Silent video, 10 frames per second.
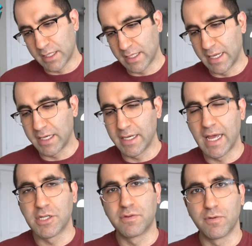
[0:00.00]
Canadian
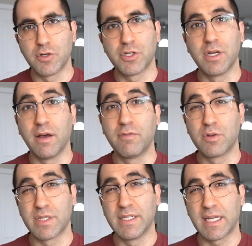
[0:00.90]
hedged version of
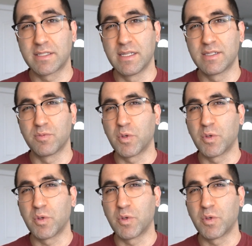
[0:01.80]
those indexes,